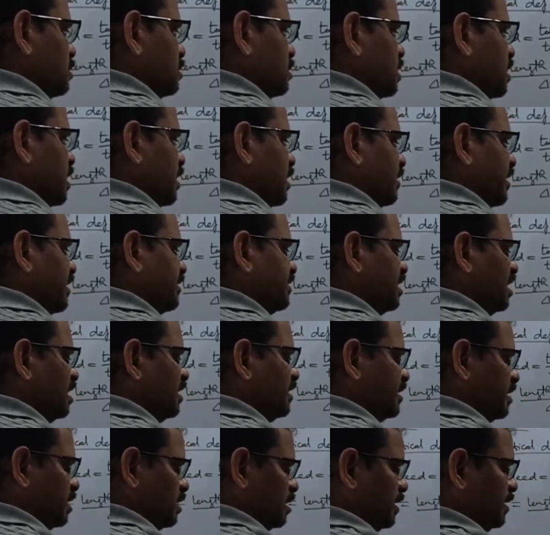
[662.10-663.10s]
a
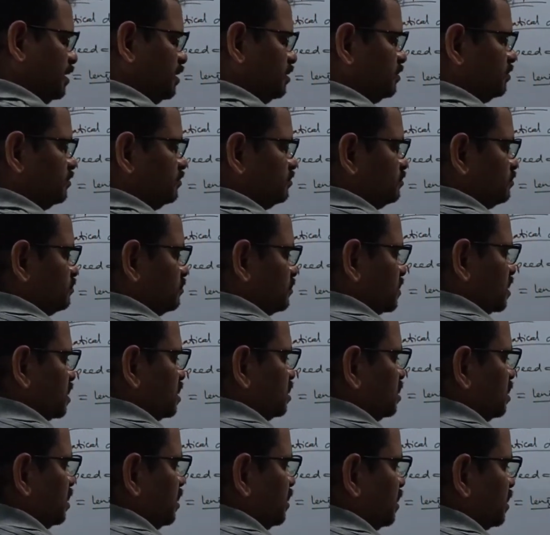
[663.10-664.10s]
rectilinear line.
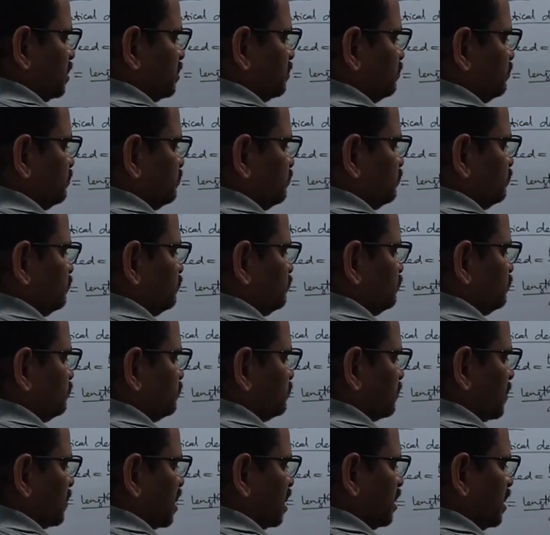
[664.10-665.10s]
See here,
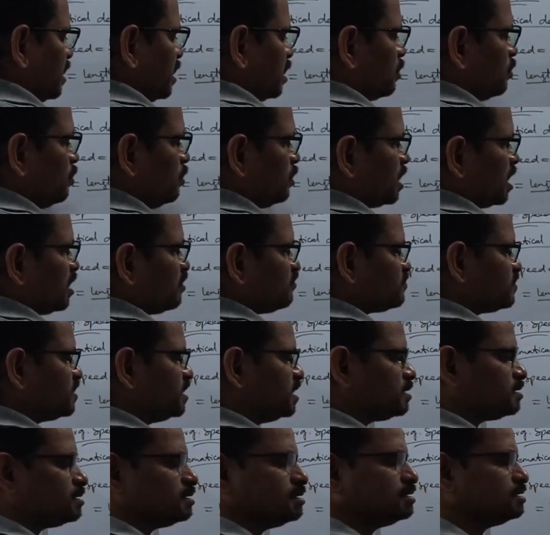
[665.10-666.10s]
there are no curves
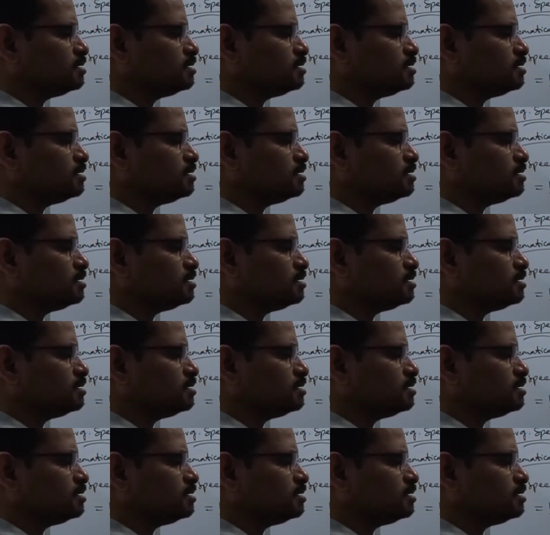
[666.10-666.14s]
here.